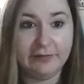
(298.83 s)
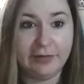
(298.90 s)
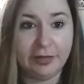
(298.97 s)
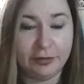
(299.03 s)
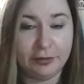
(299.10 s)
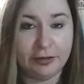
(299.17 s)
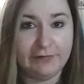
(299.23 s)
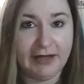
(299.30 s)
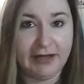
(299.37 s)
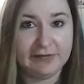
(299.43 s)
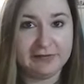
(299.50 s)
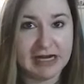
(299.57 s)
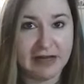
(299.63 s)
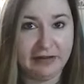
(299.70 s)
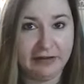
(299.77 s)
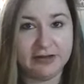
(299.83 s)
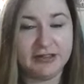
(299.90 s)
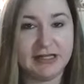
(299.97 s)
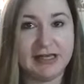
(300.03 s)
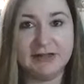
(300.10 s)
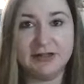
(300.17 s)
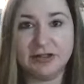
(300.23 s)
fee of
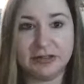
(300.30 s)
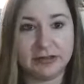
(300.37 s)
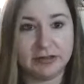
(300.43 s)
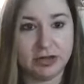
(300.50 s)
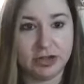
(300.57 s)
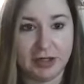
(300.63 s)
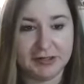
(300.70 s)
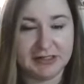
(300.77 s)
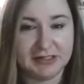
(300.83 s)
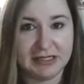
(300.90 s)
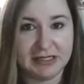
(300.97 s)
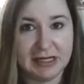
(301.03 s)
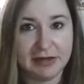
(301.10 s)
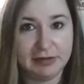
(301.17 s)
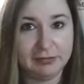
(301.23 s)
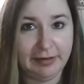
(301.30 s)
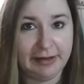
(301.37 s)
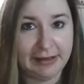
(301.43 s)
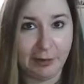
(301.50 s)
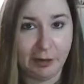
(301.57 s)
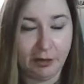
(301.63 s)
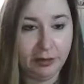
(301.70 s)
$35. That's just to get
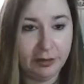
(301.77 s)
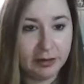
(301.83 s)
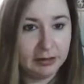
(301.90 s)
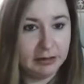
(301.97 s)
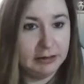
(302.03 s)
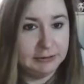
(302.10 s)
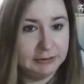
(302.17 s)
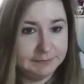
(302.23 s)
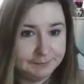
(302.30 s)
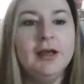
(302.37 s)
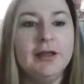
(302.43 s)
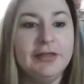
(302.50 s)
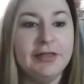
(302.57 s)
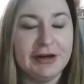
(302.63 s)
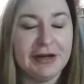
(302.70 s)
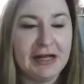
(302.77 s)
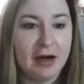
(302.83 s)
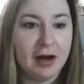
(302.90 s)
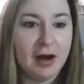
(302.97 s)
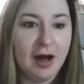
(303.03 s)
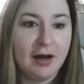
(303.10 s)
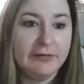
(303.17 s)
your label.
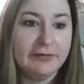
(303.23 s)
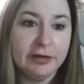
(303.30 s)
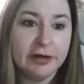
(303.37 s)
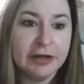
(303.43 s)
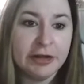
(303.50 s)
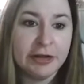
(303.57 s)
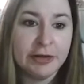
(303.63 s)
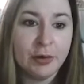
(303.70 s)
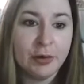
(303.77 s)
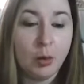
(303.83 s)
They are offering